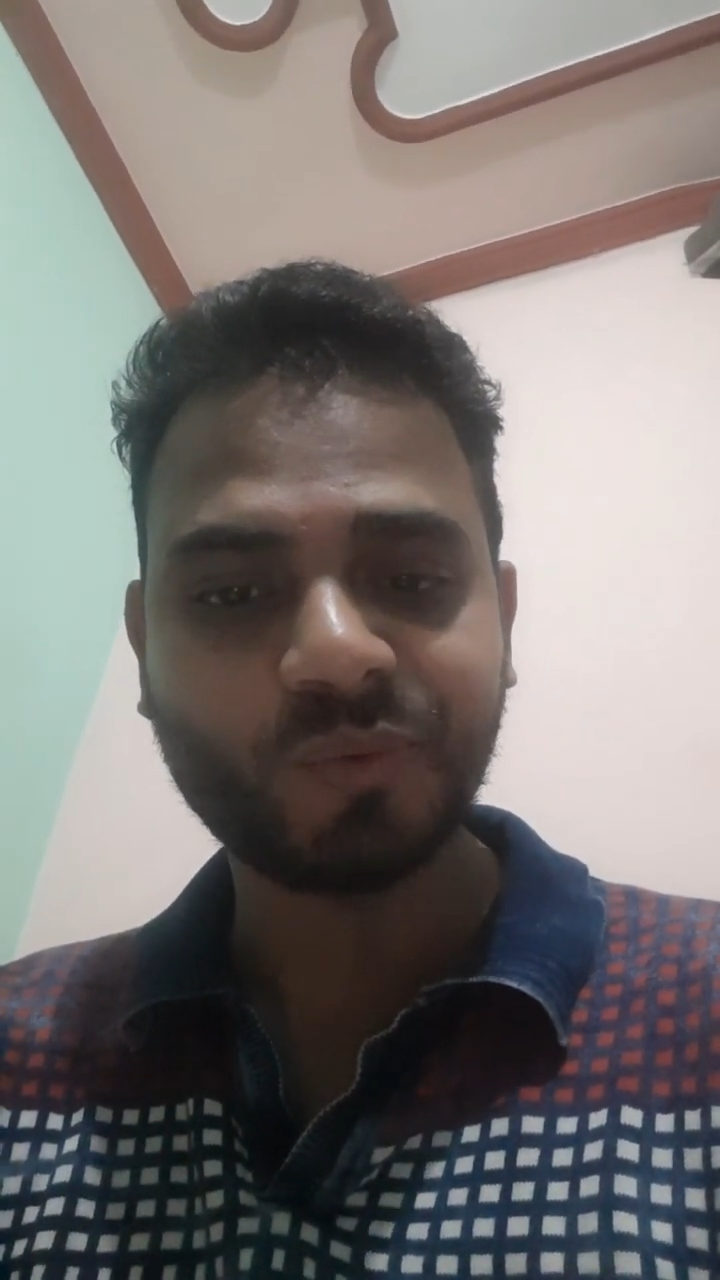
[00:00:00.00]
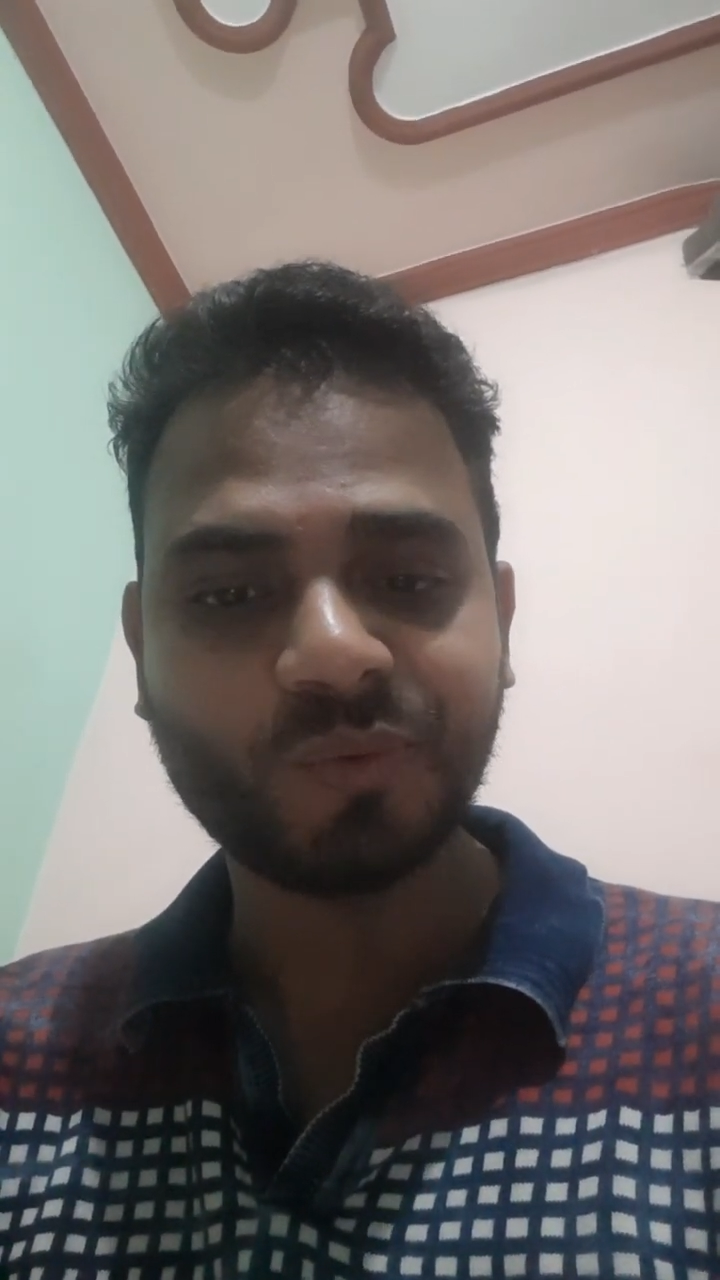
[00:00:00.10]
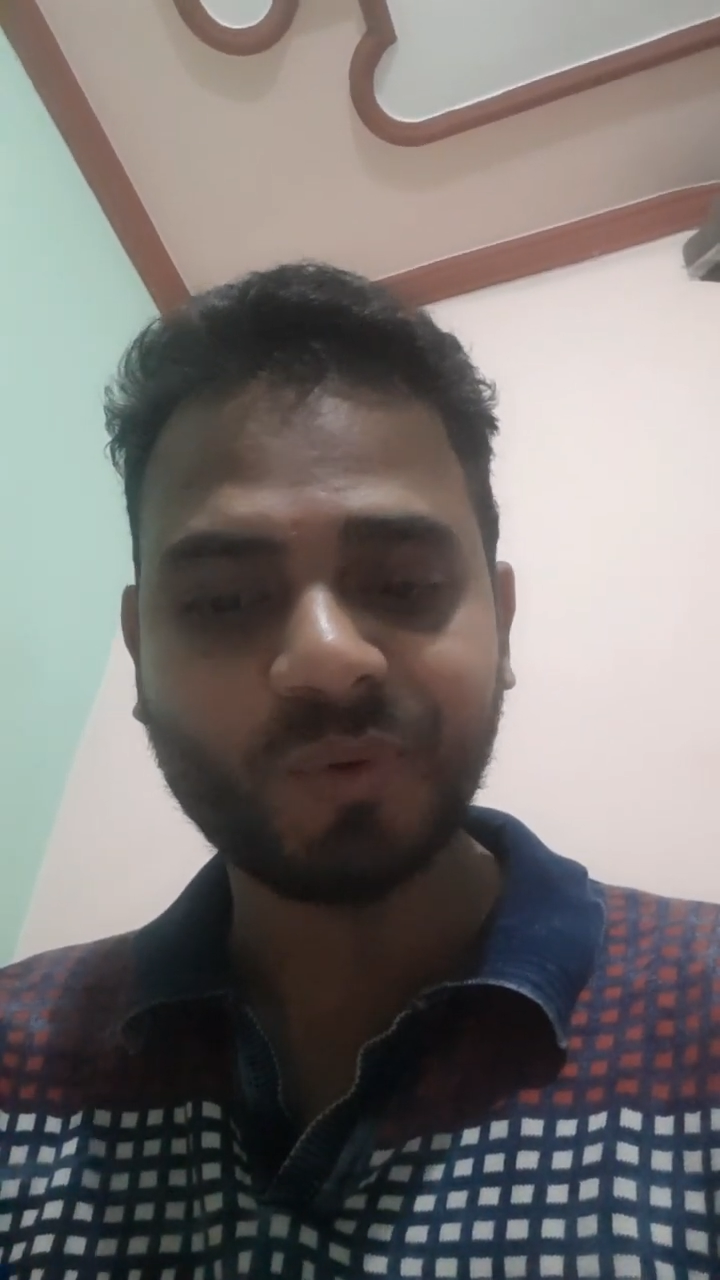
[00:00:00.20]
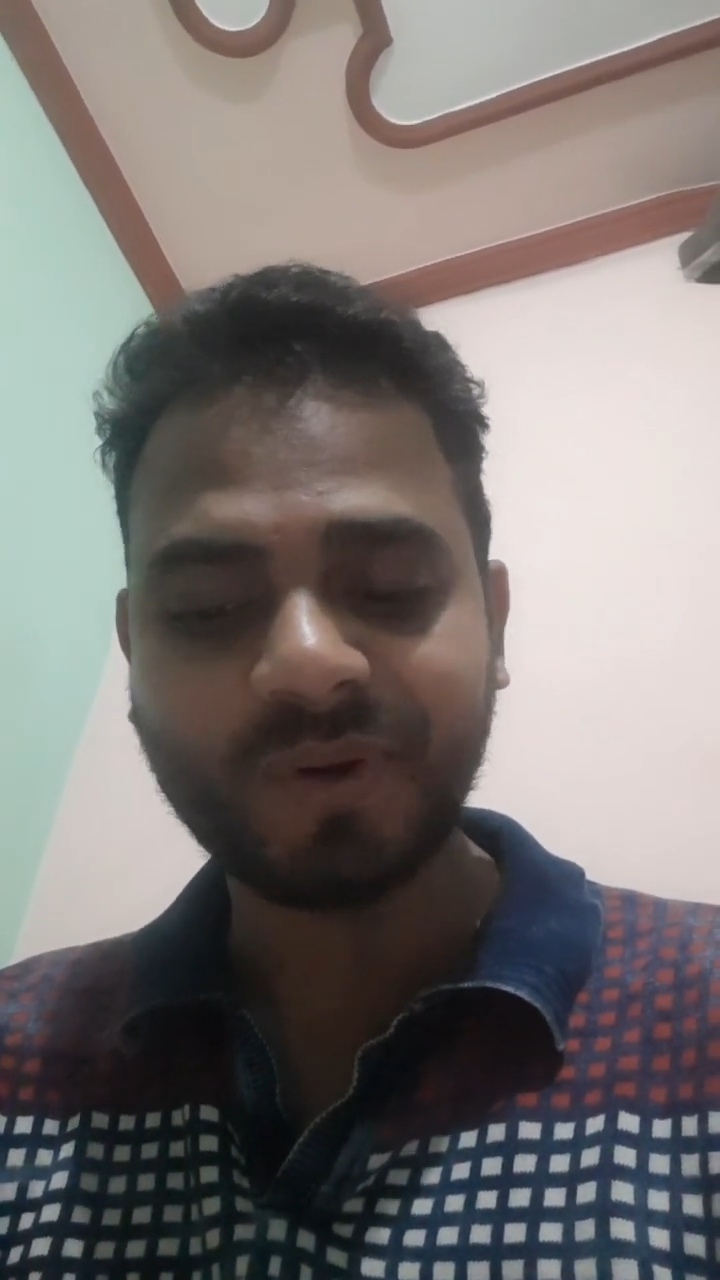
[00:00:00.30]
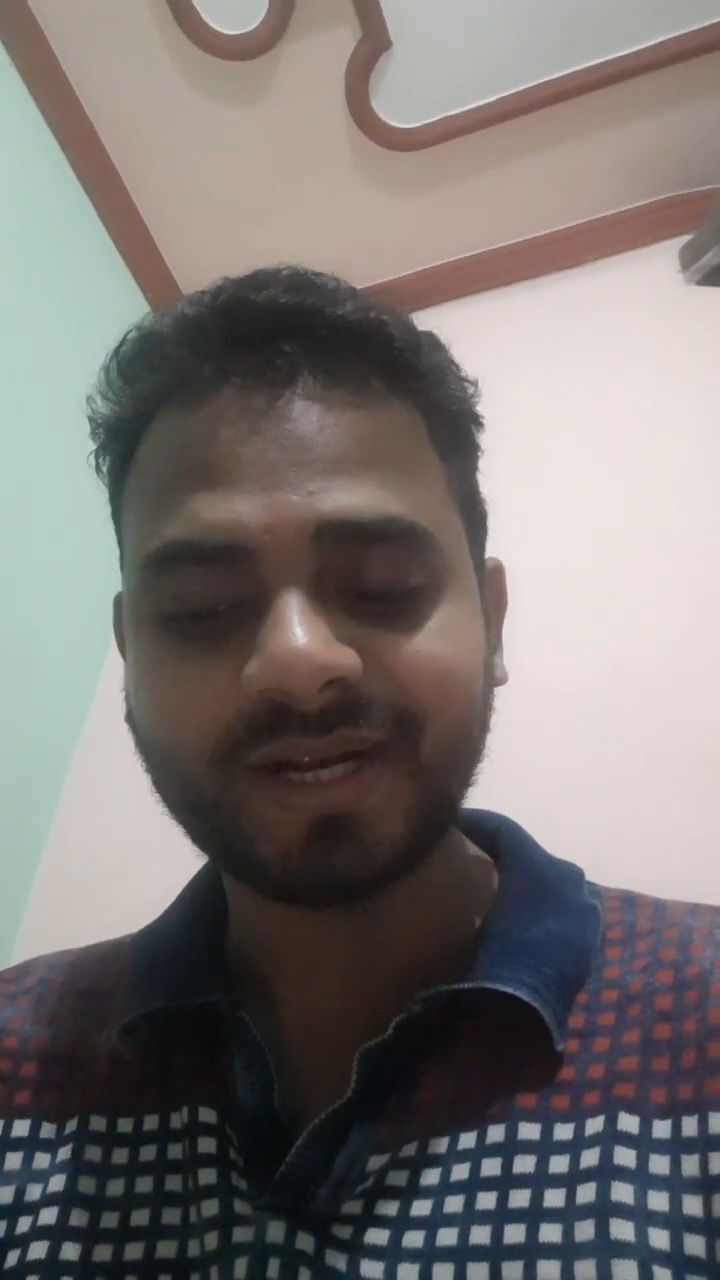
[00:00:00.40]
to
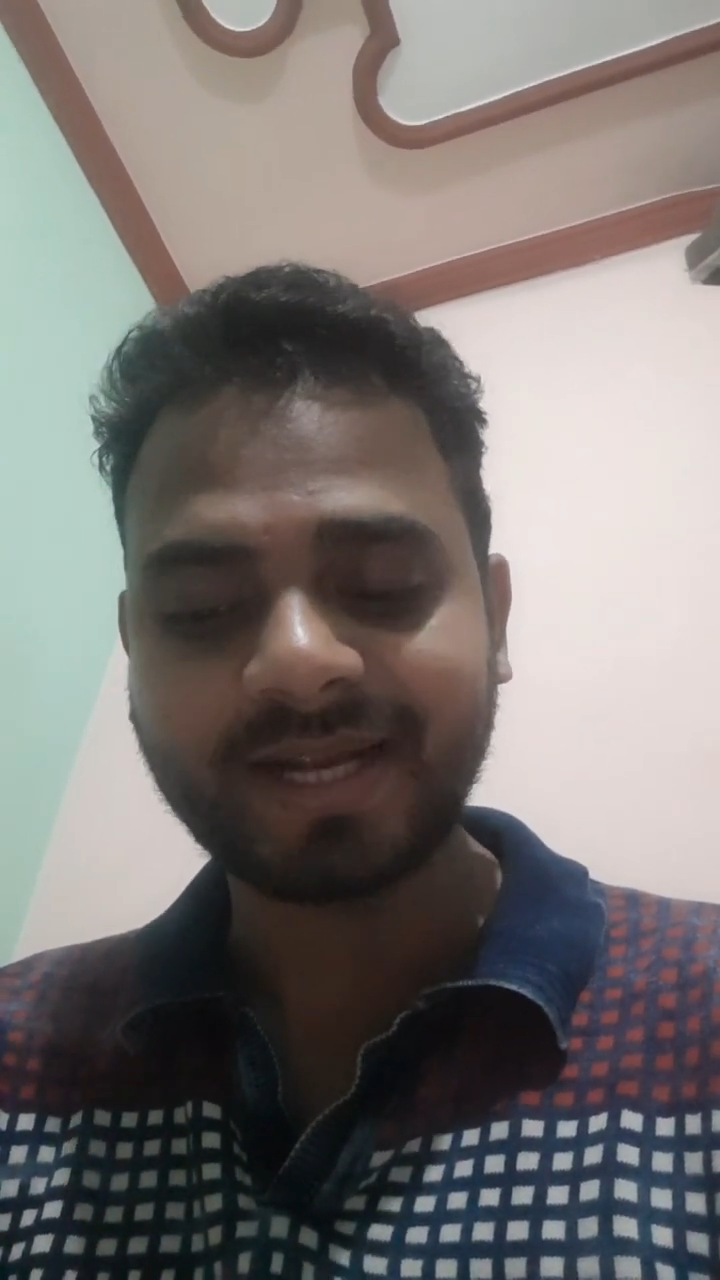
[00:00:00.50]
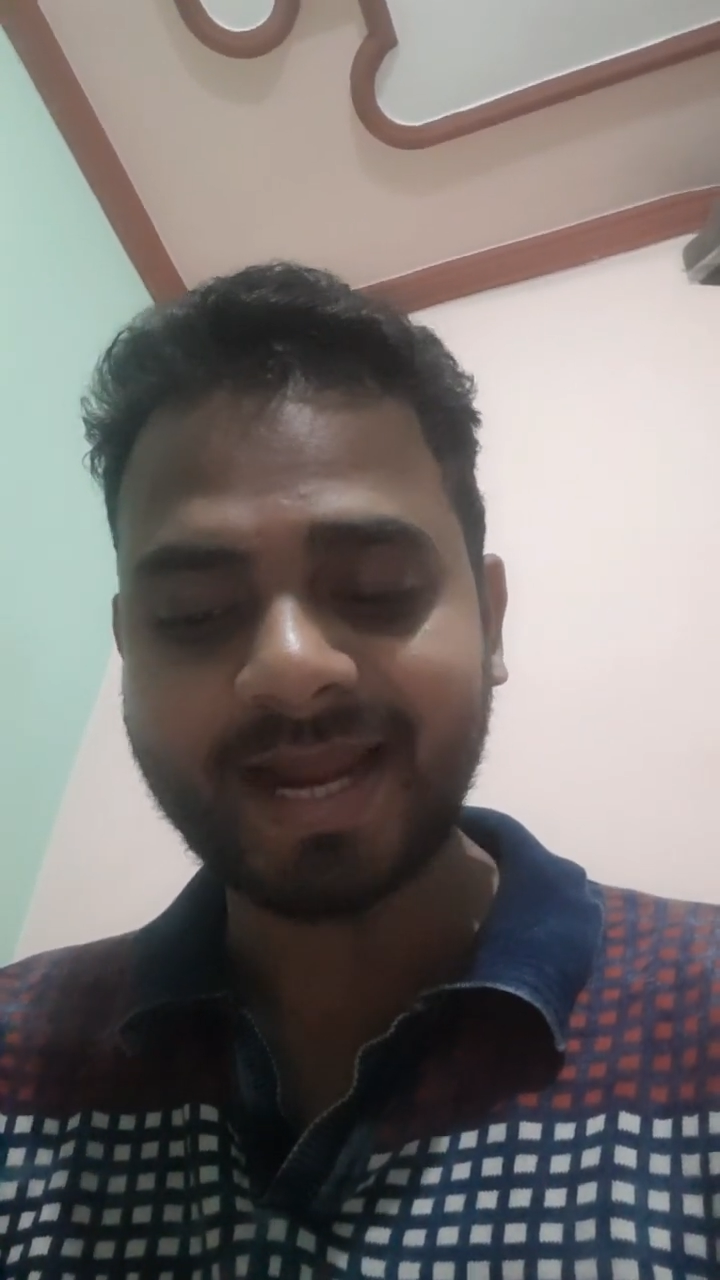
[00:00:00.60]
go